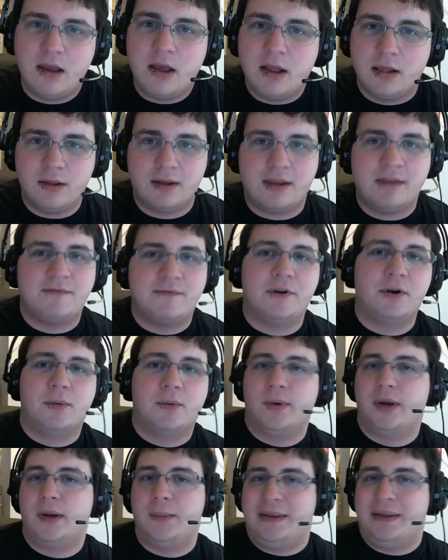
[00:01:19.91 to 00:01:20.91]
Looking forward to
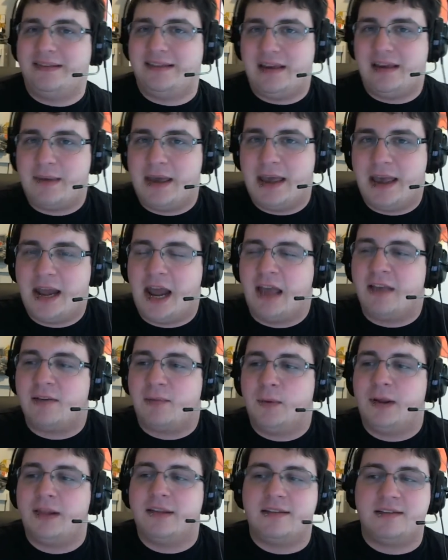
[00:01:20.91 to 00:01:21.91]
working with D-Man as
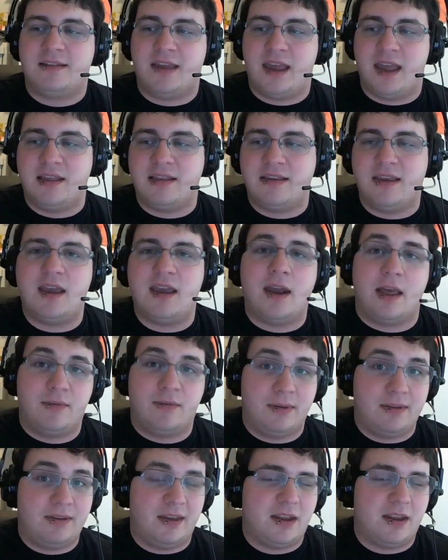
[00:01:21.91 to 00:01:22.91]
well as Dan Din, as we
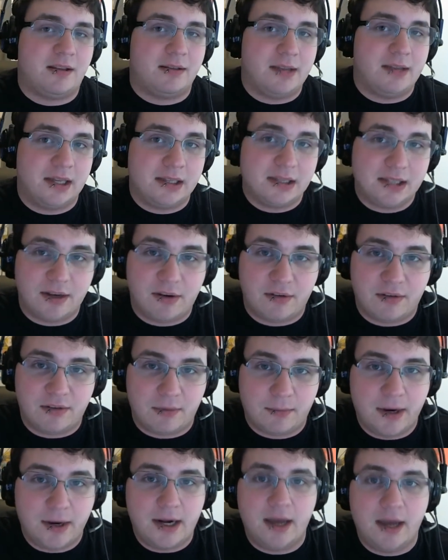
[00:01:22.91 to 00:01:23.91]
did at the League of Legends
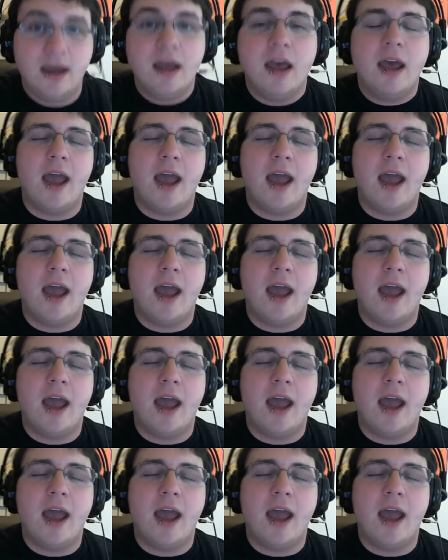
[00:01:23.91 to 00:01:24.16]
Arena,